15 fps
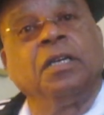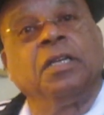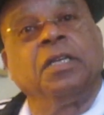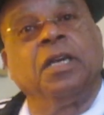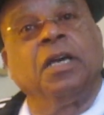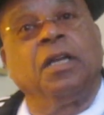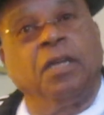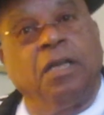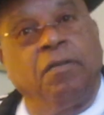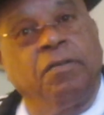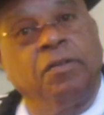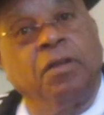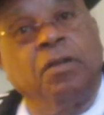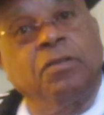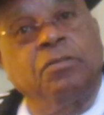Yeah,
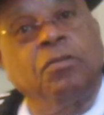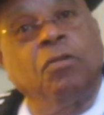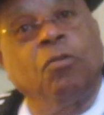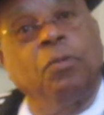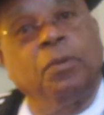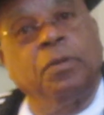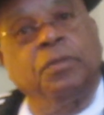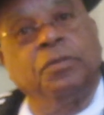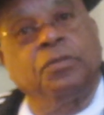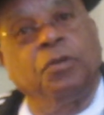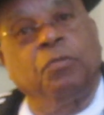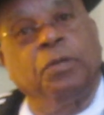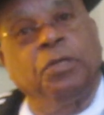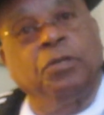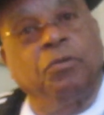11 October.
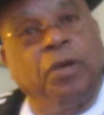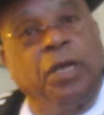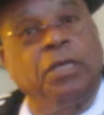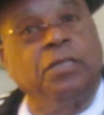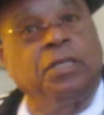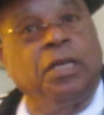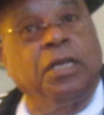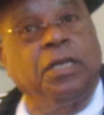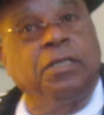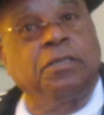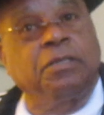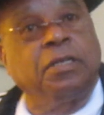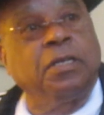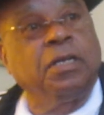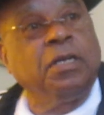So we do 8
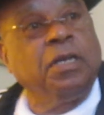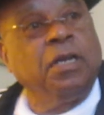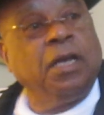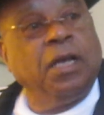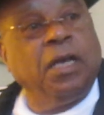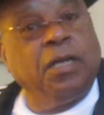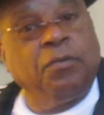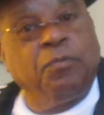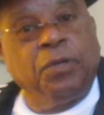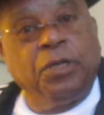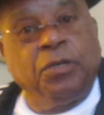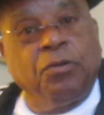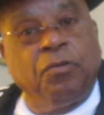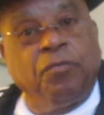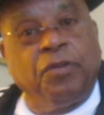days, and we
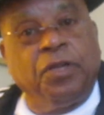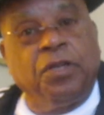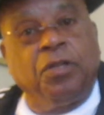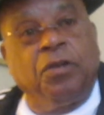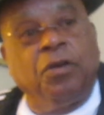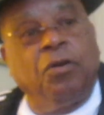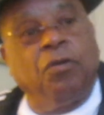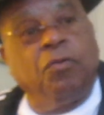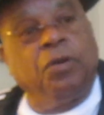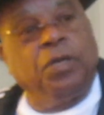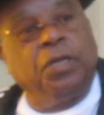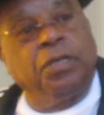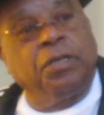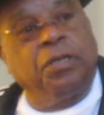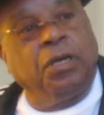do a video
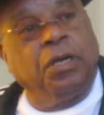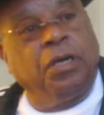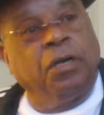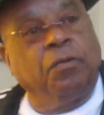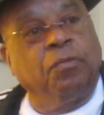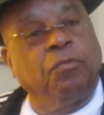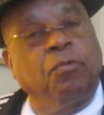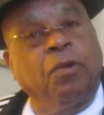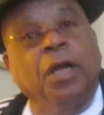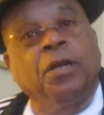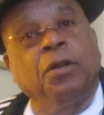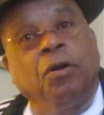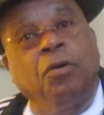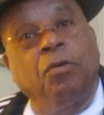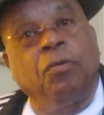in
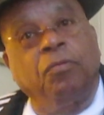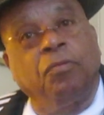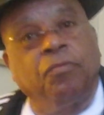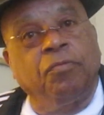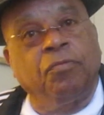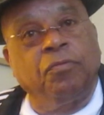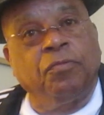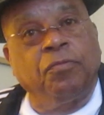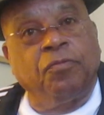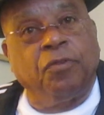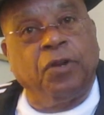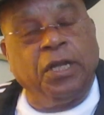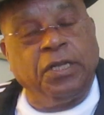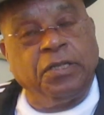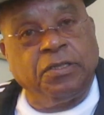Rhino,
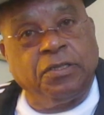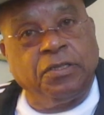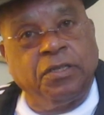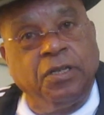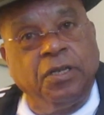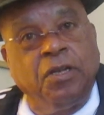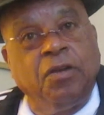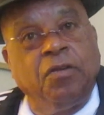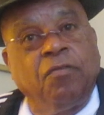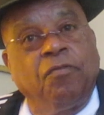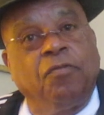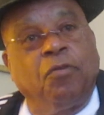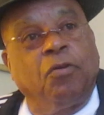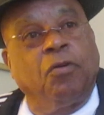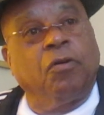France,
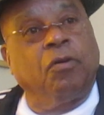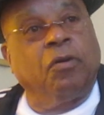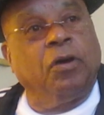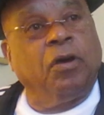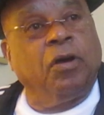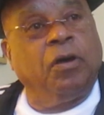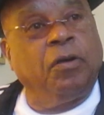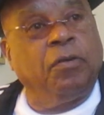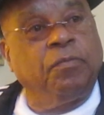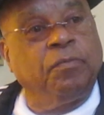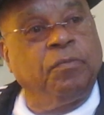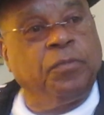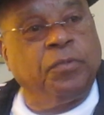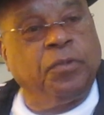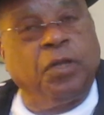for
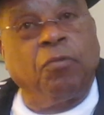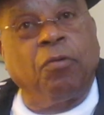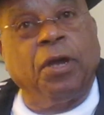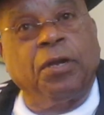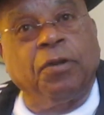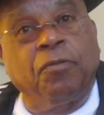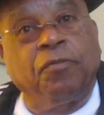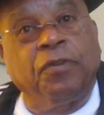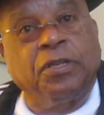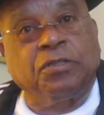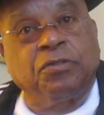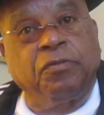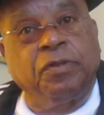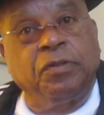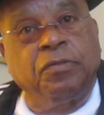the Rhino
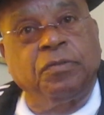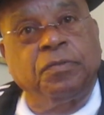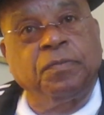Festival.